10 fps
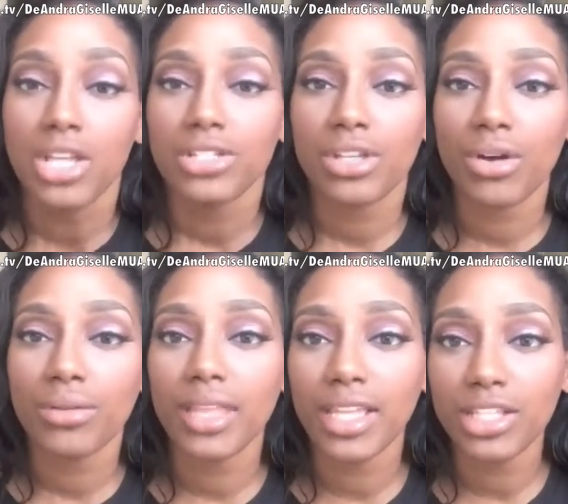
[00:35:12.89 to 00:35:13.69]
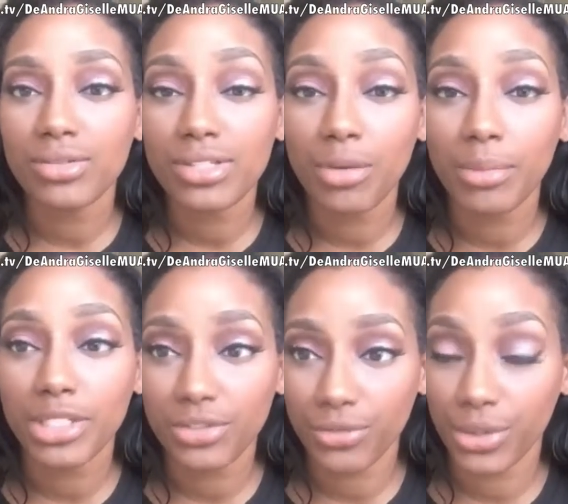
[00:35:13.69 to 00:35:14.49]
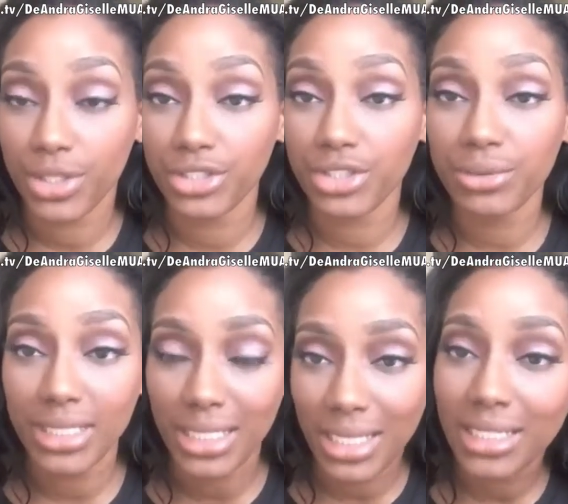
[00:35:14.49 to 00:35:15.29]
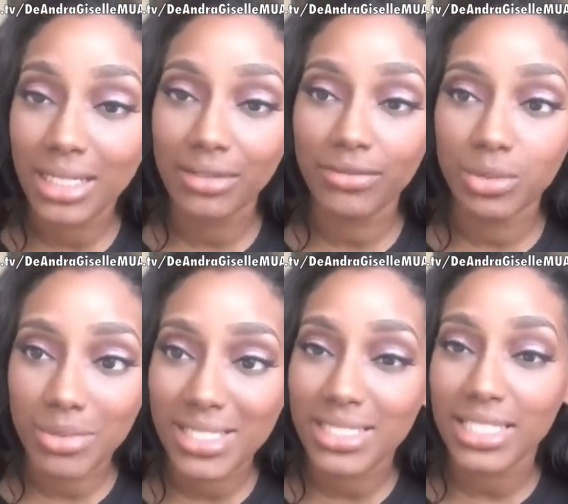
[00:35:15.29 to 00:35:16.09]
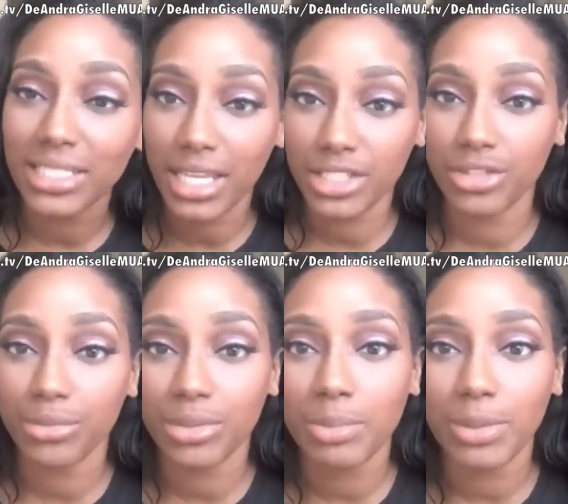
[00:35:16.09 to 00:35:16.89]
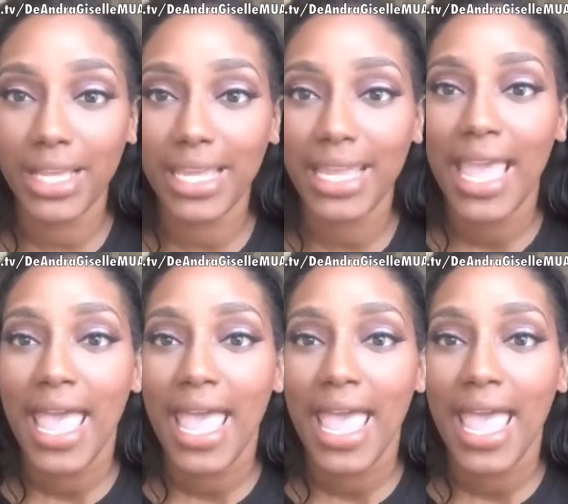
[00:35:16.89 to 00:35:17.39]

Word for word: So thank you so much for tuning in. If you missed it, catch the replay